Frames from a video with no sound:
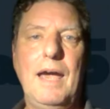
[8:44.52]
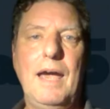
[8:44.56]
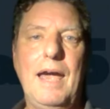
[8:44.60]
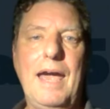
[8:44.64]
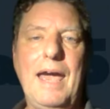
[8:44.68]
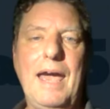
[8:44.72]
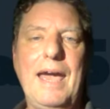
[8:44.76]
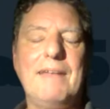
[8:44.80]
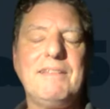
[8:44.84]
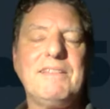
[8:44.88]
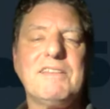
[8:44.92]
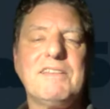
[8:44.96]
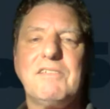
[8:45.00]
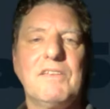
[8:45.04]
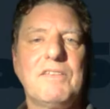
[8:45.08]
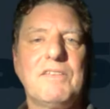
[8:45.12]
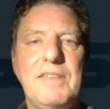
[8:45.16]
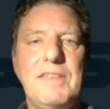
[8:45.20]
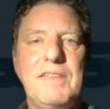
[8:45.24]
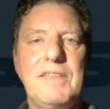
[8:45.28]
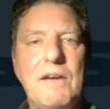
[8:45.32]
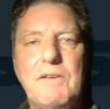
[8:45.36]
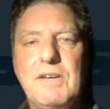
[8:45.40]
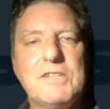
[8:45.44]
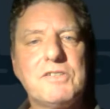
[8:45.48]
And
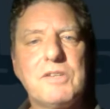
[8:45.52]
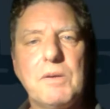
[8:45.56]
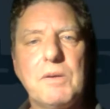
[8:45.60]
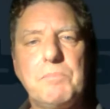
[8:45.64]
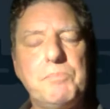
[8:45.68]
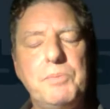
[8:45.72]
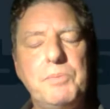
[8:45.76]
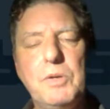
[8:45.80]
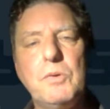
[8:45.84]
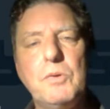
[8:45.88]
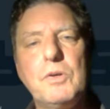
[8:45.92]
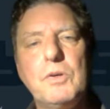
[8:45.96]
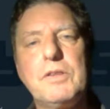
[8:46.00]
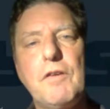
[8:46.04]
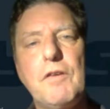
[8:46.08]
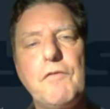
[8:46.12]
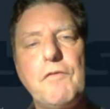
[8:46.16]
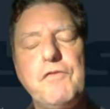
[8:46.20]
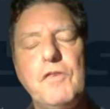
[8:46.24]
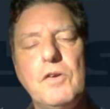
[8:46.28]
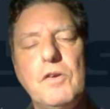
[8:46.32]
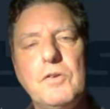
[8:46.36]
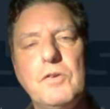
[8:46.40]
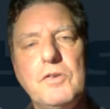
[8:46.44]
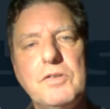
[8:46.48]
there is a
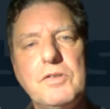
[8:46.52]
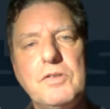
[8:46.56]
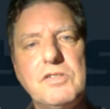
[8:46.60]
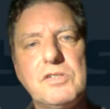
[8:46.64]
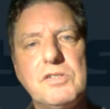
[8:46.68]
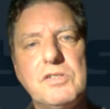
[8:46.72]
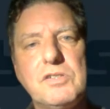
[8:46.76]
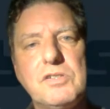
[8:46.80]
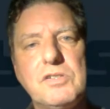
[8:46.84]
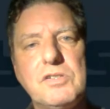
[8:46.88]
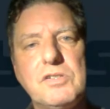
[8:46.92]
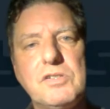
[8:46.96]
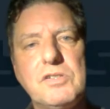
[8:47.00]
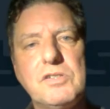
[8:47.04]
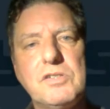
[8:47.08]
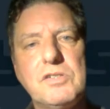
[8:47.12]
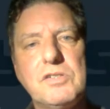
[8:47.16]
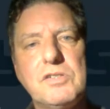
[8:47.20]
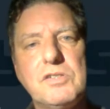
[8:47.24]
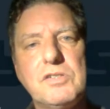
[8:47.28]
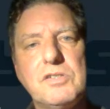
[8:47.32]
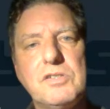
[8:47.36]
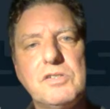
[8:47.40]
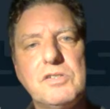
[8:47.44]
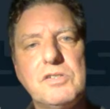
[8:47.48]
beautiful sweet
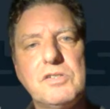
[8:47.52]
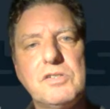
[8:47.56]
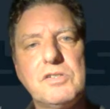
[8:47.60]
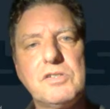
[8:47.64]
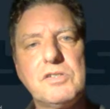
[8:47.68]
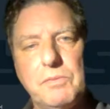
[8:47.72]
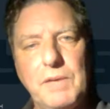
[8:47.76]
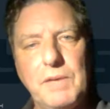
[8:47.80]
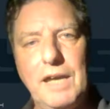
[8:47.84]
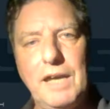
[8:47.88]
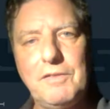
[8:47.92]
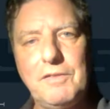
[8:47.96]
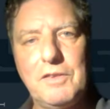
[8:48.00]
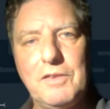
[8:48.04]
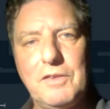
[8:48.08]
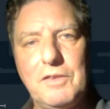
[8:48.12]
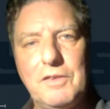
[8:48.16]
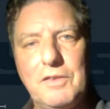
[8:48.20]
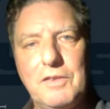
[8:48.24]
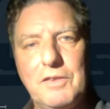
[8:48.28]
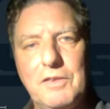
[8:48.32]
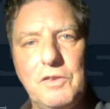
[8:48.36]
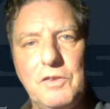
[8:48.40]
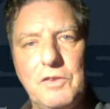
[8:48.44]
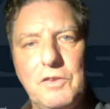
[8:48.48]
spot
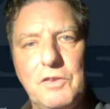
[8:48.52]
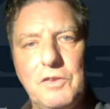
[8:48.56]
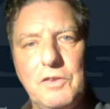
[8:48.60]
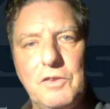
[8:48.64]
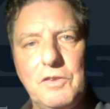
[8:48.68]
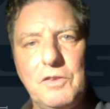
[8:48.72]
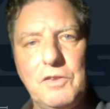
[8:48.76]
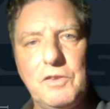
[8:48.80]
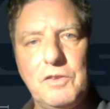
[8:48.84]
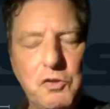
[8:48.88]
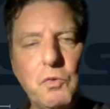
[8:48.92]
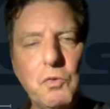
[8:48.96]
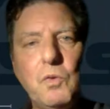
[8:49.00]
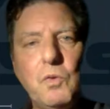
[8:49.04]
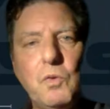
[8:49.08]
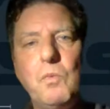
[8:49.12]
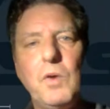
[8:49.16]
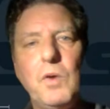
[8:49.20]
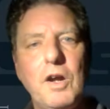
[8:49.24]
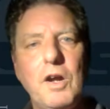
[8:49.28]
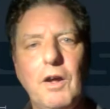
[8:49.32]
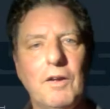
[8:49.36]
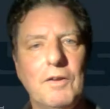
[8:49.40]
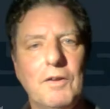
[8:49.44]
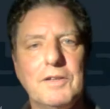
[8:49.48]
between the two
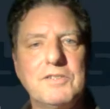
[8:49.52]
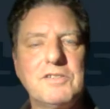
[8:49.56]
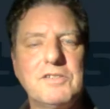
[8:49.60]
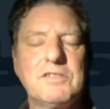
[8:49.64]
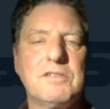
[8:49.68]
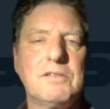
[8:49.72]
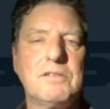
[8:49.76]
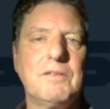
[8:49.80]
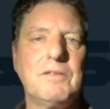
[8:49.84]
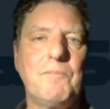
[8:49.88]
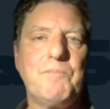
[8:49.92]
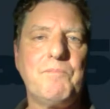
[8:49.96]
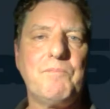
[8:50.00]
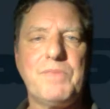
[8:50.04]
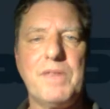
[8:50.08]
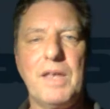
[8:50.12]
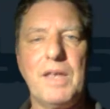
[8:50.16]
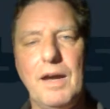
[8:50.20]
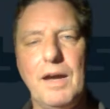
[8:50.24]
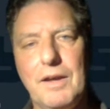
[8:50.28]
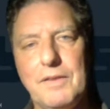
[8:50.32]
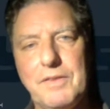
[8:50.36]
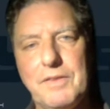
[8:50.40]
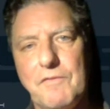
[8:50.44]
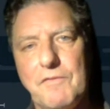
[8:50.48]
worlds,
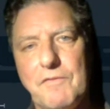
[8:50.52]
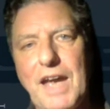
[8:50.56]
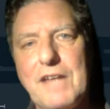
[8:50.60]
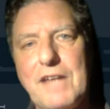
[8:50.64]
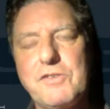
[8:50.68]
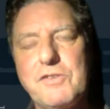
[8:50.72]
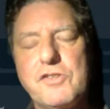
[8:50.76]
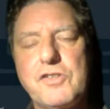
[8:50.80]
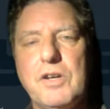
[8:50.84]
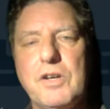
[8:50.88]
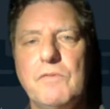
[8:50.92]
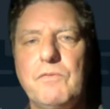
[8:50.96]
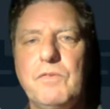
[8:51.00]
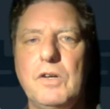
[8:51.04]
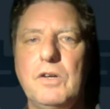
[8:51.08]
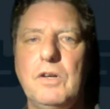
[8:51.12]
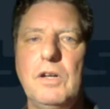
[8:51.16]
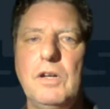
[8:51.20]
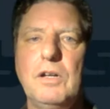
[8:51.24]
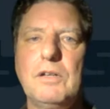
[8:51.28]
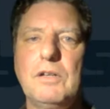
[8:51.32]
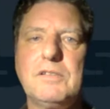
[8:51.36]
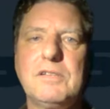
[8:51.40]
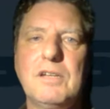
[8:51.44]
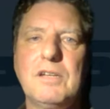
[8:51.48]
the venture
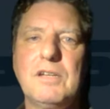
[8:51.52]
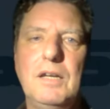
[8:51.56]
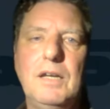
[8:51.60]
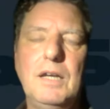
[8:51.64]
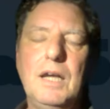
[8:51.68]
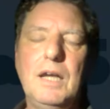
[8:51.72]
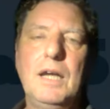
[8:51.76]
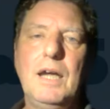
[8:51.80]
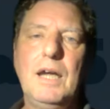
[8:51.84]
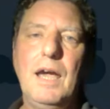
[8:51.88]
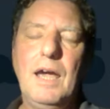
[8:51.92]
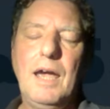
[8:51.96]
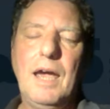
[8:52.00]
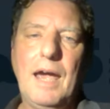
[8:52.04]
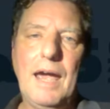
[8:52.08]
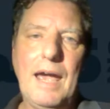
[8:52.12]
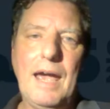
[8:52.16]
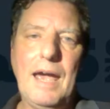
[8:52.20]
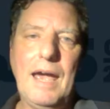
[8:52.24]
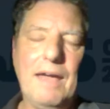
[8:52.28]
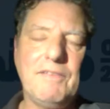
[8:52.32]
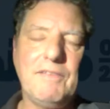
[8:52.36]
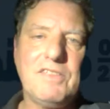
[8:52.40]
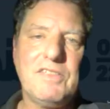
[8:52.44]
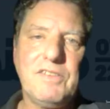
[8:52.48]
world
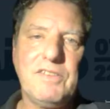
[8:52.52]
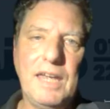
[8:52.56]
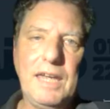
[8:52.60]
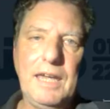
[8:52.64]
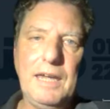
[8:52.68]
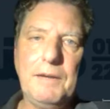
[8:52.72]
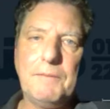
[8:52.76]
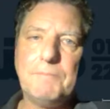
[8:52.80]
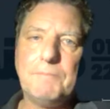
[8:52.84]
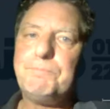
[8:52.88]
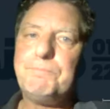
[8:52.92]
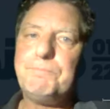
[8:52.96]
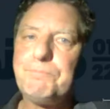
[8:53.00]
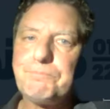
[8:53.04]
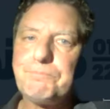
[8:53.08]
and the